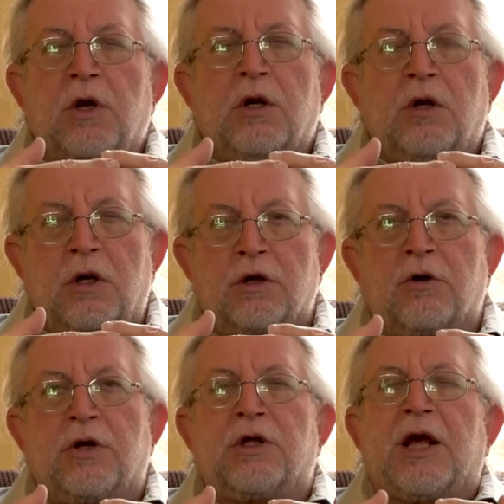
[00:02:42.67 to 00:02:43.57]

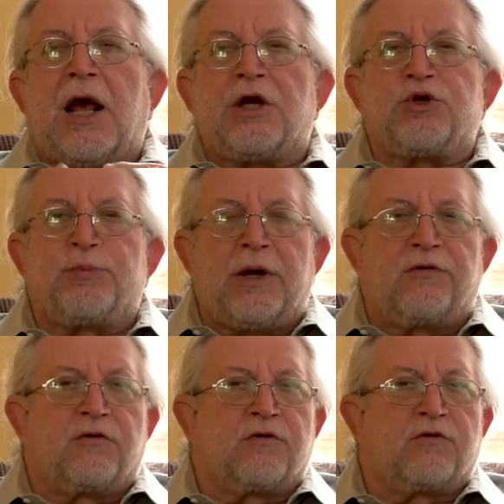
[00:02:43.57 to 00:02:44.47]
Literally, the cash
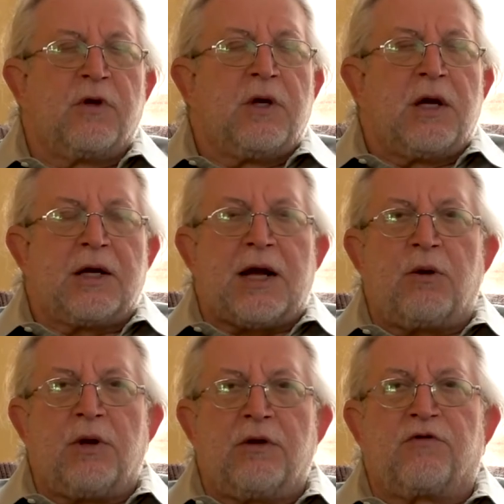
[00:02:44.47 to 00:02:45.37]
basis
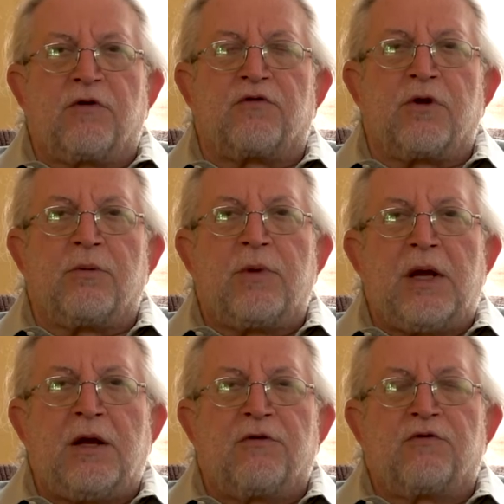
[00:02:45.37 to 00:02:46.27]
accounting system
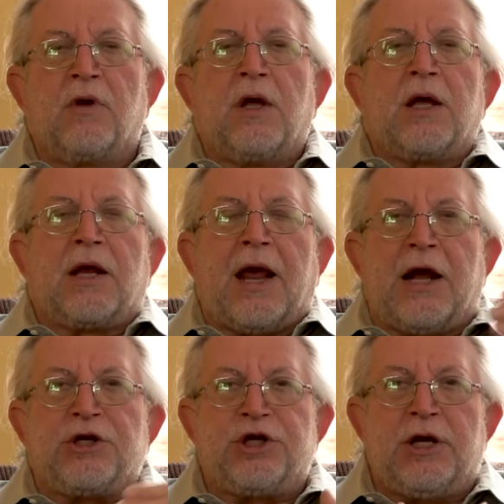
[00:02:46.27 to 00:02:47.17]
is
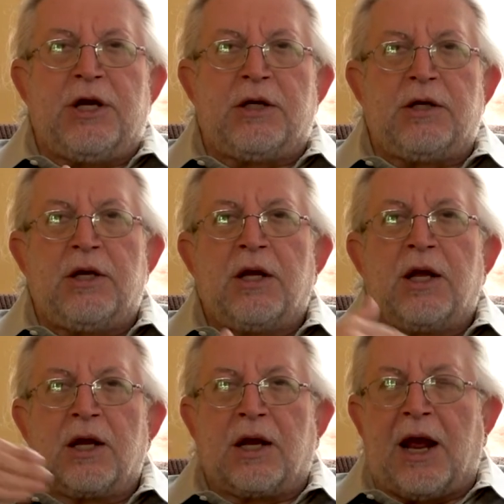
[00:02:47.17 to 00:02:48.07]
cash in,
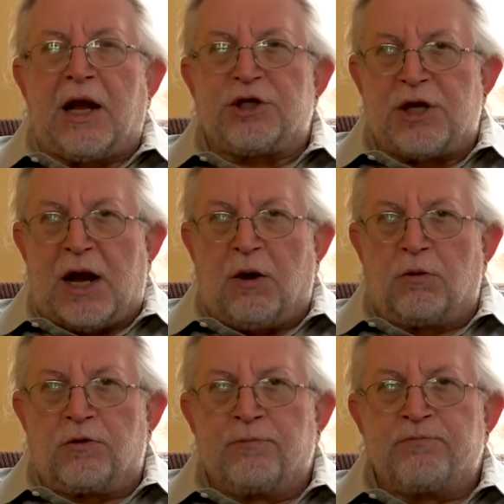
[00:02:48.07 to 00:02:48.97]
cash out.